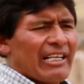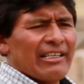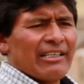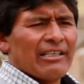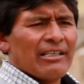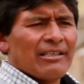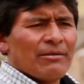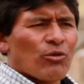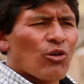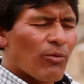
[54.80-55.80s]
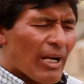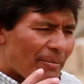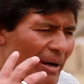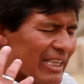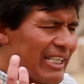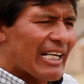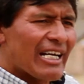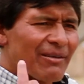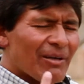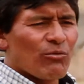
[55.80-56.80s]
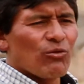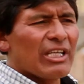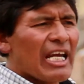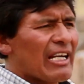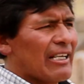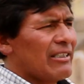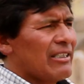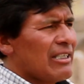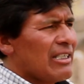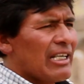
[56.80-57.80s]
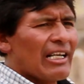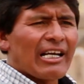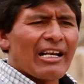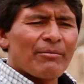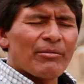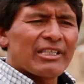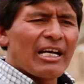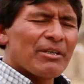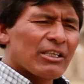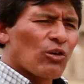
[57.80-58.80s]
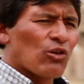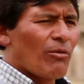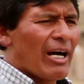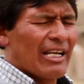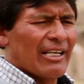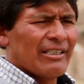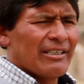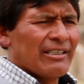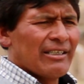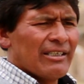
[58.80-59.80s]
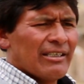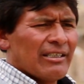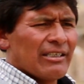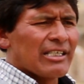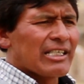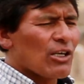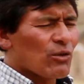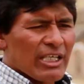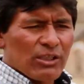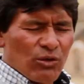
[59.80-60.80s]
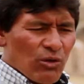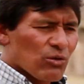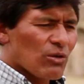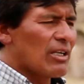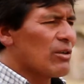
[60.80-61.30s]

We are in a very problematic situation. Global warming is not only affecting our region, but